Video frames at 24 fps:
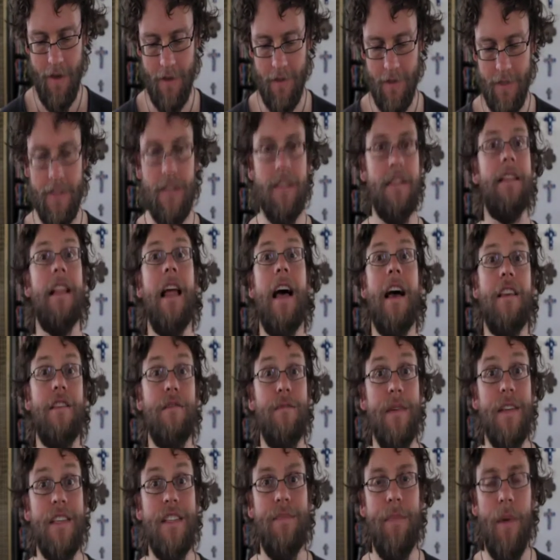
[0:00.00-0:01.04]
since last
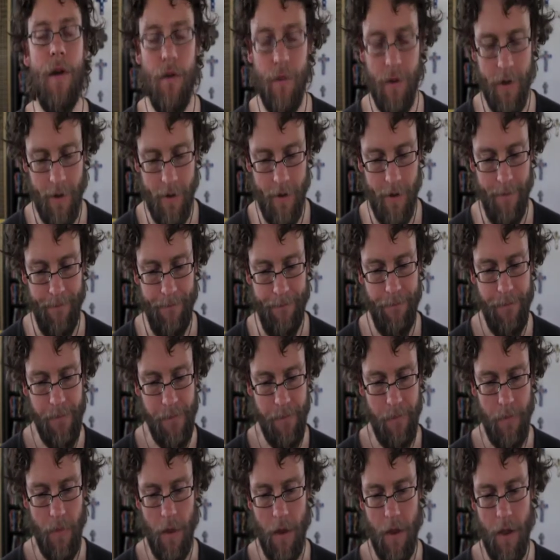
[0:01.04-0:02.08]
we spoke,
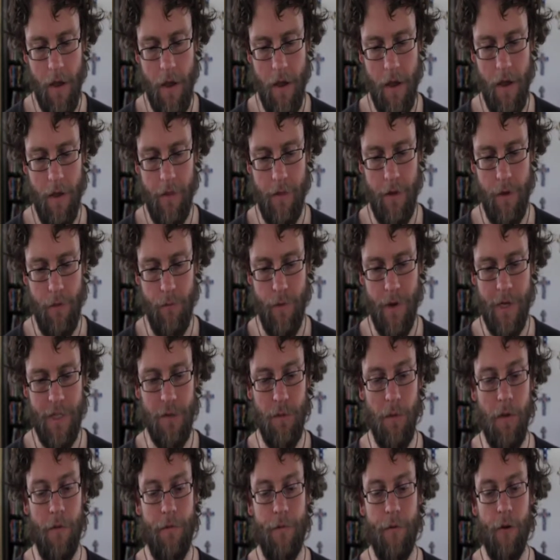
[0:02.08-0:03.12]
the
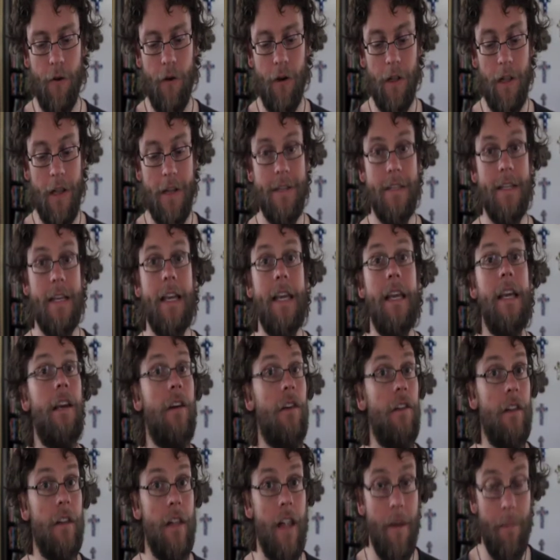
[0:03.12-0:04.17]
ritual for cleansing
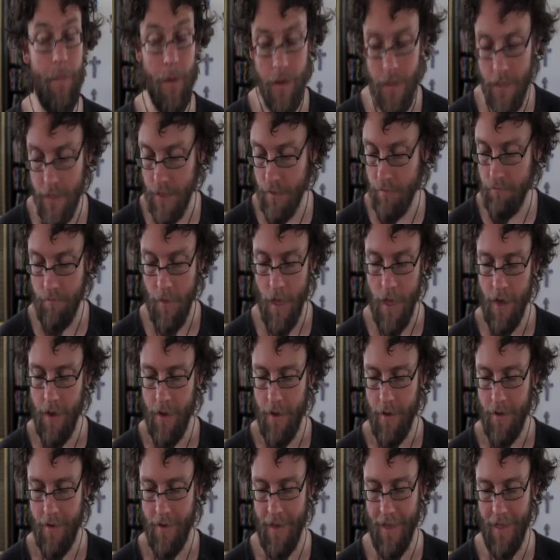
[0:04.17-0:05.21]
healed lepers,
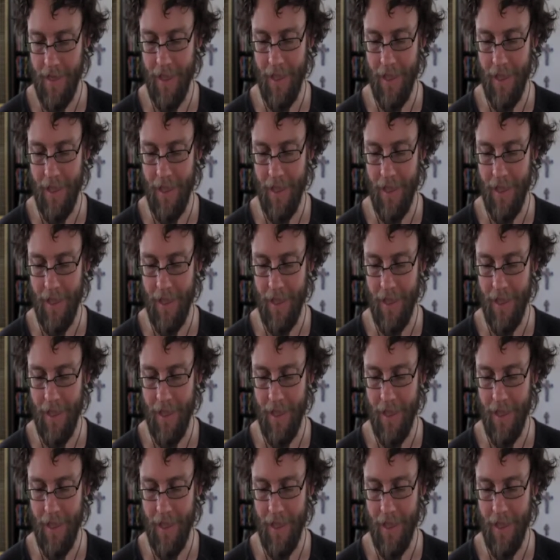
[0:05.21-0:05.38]
the